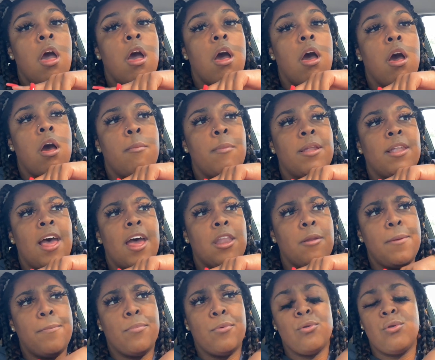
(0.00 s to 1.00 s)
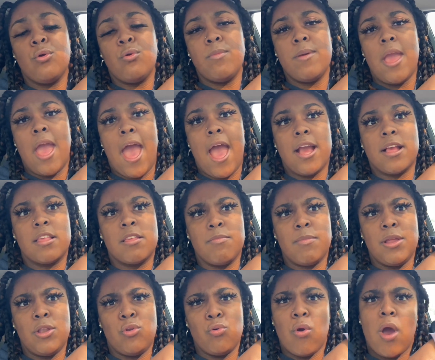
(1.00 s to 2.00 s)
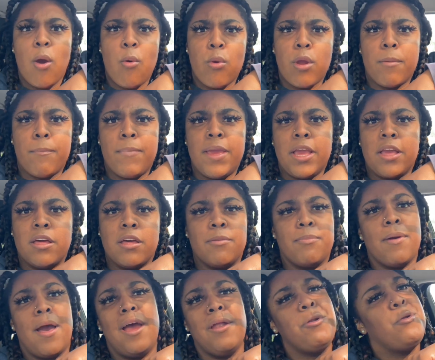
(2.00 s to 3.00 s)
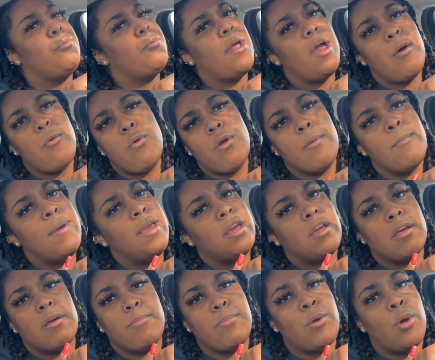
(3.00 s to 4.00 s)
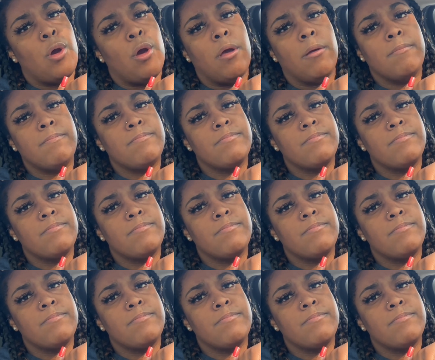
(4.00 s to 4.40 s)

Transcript: A lot of people do be asking me, do I wear makeup? I do not wear makeup, y'all.